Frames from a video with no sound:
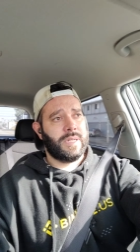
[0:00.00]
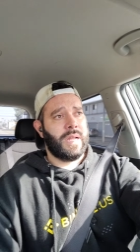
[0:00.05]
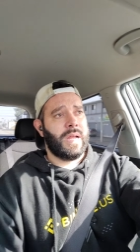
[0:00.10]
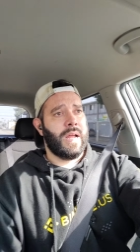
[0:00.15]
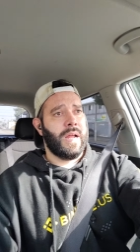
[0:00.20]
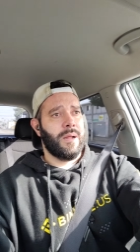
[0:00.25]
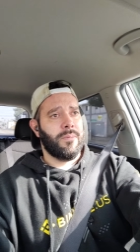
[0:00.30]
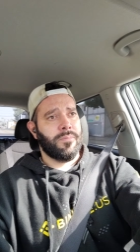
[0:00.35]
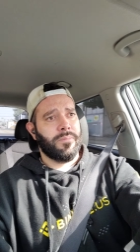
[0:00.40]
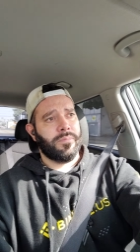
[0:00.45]

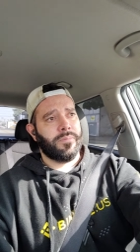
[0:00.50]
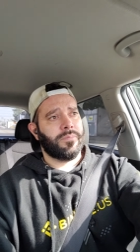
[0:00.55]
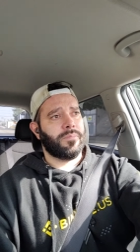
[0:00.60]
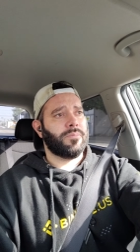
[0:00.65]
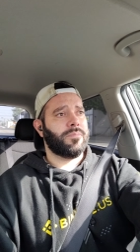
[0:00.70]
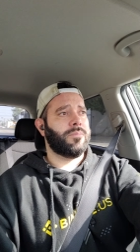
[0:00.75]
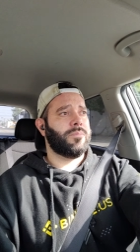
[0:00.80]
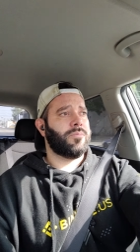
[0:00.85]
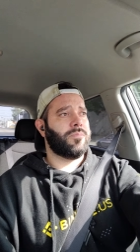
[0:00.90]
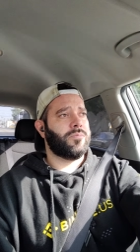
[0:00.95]

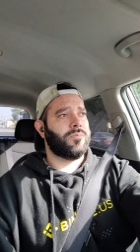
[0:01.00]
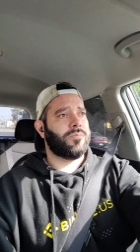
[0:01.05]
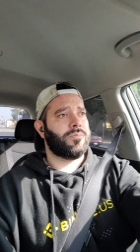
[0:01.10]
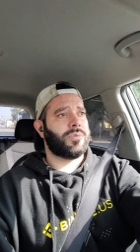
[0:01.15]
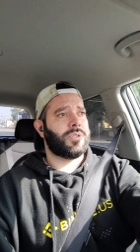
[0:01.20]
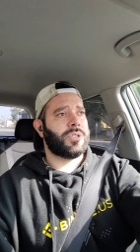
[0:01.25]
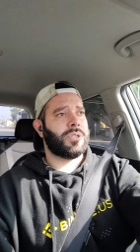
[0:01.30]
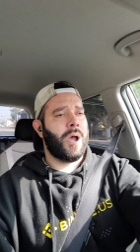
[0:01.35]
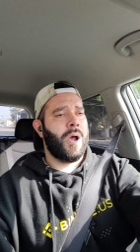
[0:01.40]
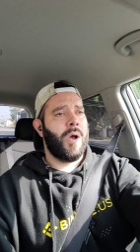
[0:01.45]
Um,
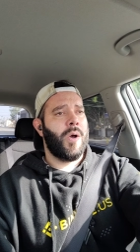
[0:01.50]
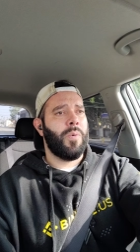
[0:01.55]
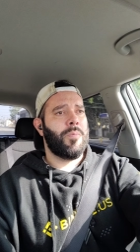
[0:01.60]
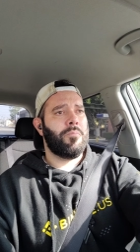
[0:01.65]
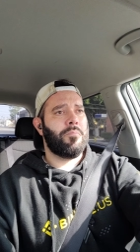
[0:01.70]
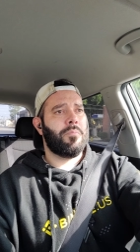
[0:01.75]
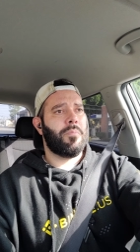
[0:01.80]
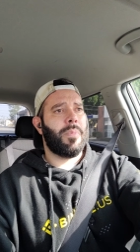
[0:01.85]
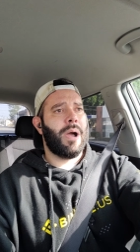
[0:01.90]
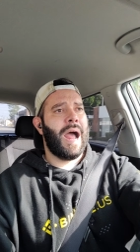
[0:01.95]
so
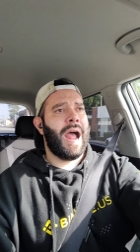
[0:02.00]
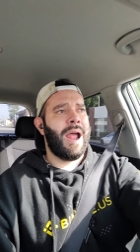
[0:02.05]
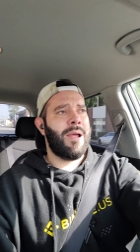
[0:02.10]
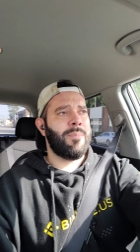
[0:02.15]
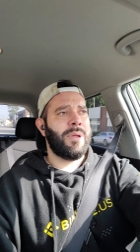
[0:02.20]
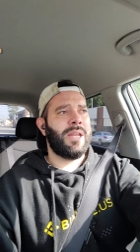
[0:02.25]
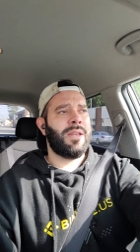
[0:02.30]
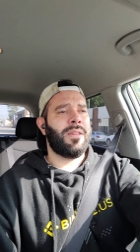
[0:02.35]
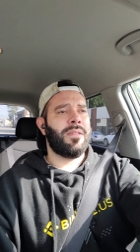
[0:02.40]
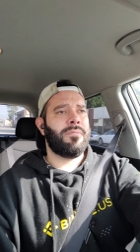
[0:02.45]

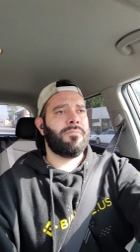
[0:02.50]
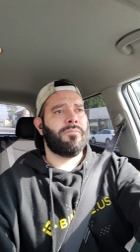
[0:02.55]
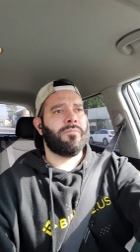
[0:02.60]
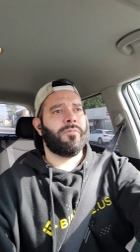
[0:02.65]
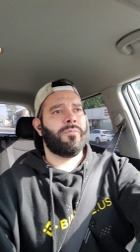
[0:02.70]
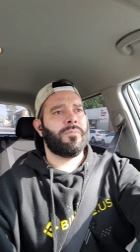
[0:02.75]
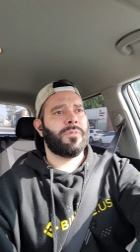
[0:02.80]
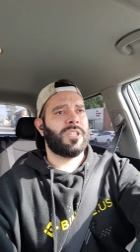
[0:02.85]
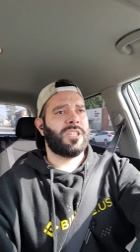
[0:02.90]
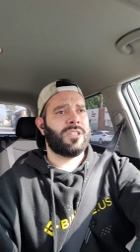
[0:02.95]
I'm in
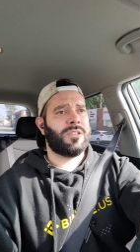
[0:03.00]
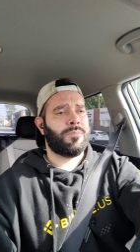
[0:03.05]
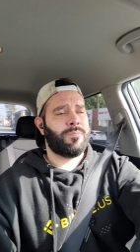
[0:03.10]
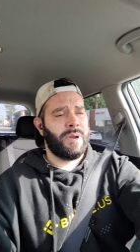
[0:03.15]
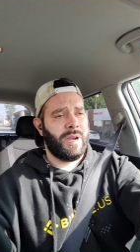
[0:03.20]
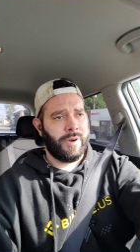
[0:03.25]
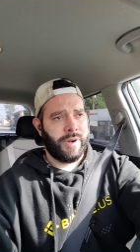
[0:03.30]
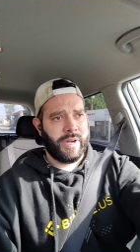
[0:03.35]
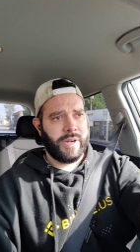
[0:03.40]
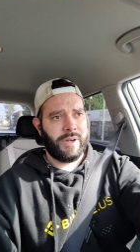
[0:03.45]

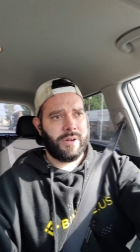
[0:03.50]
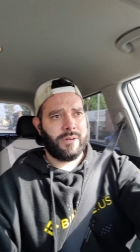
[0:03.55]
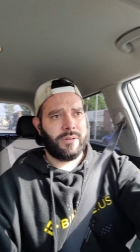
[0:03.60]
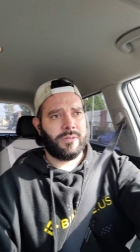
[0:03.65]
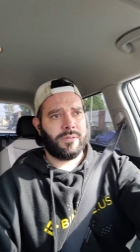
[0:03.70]
Spirit.